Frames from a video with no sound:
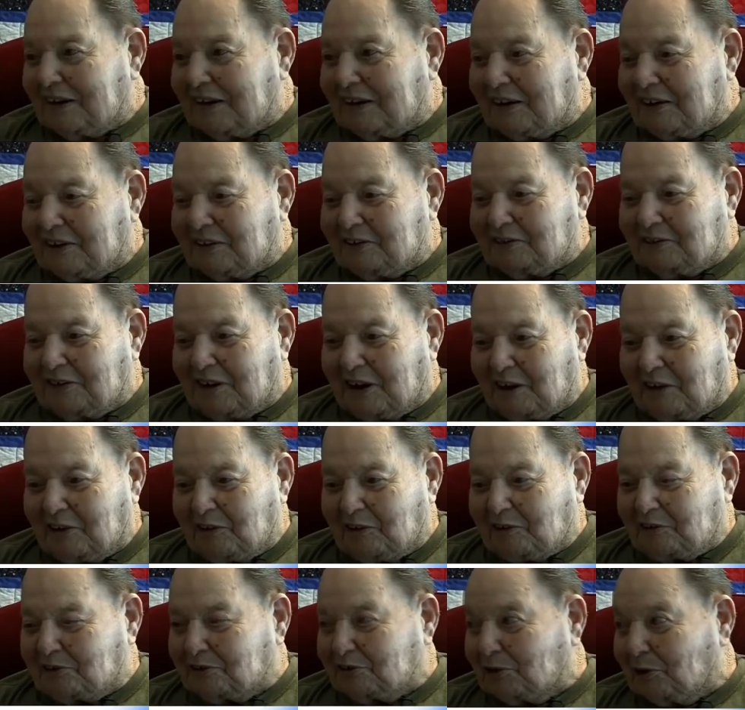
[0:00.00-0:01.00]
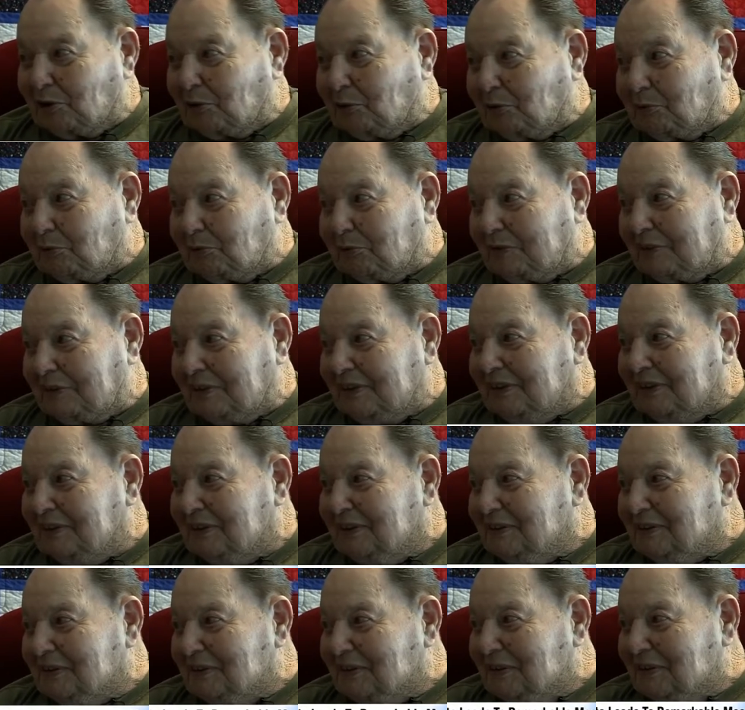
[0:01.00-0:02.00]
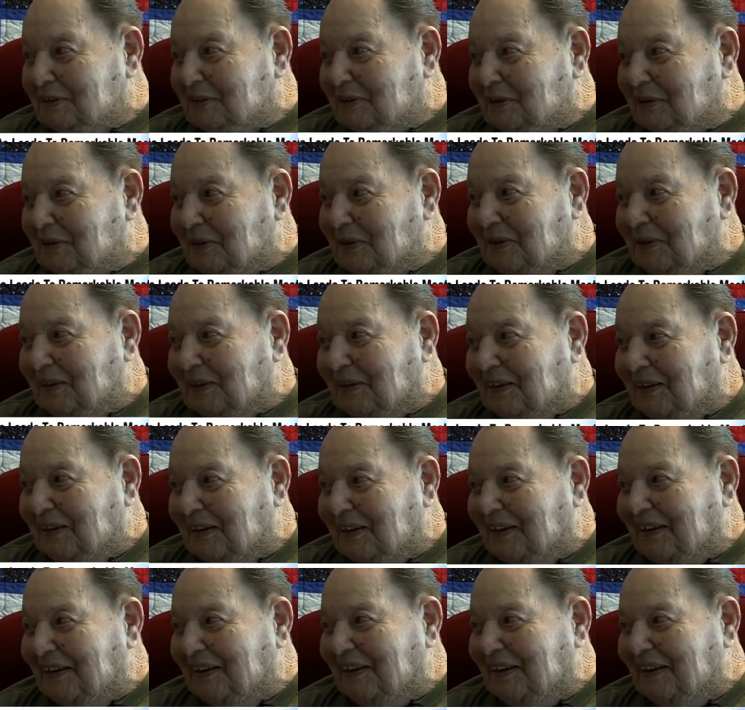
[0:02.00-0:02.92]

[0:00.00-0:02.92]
I get tired of saluting. Bob took his own